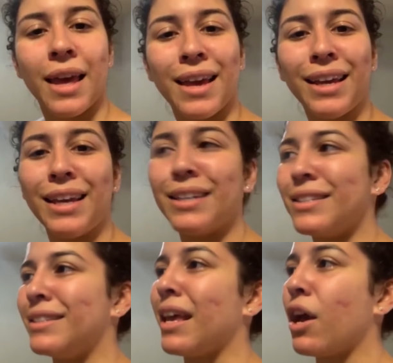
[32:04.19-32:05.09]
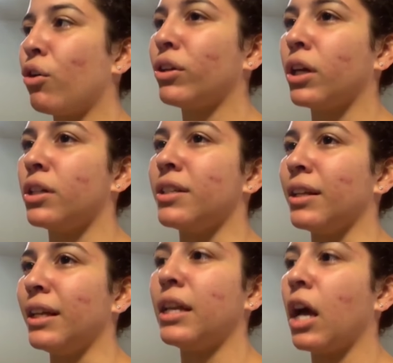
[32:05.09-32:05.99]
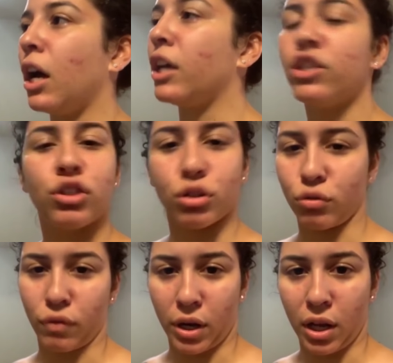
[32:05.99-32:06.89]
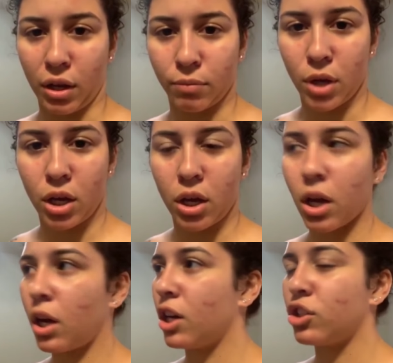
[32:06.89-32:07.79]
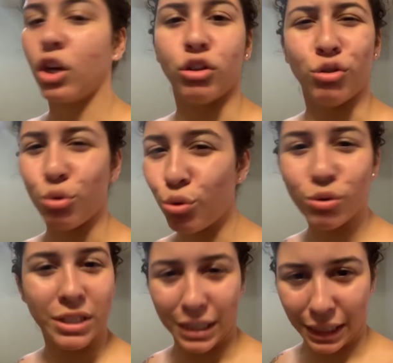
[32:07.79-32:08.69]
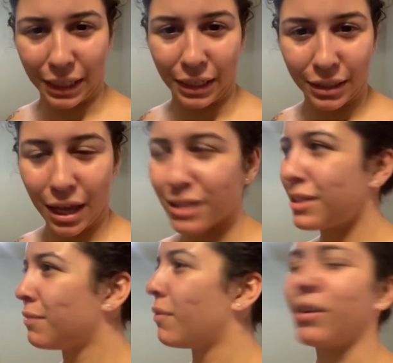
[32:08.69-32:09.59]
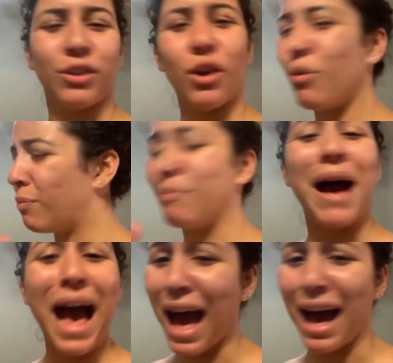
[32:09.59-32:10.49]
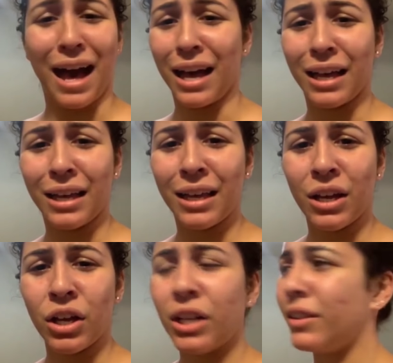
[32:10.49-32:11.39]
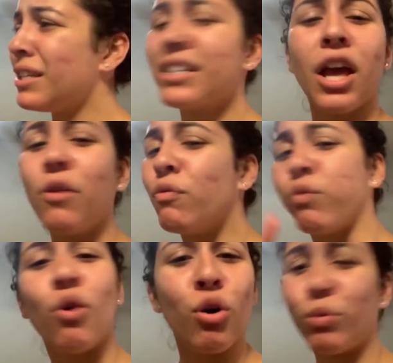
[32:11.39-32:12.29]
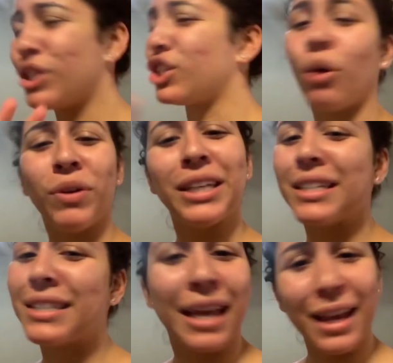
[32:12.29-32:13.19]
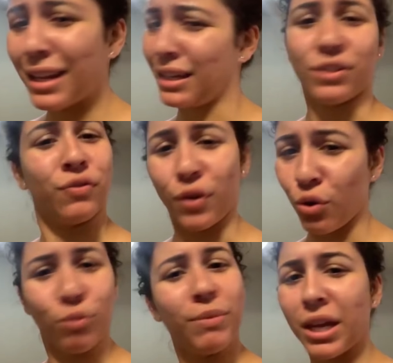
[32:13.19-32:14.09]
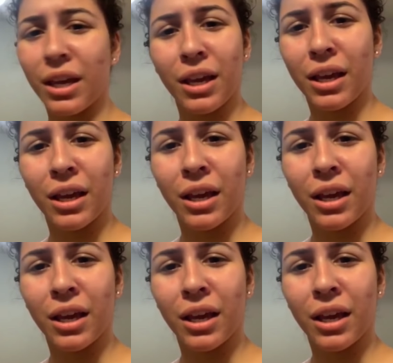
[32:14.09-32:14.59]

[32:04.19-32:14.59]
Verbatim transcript: Iggy Azalea deleted her Instagram because her nudes leaked. I said, Yo, ma, there's nothing wrong with showing your titties. Feel me?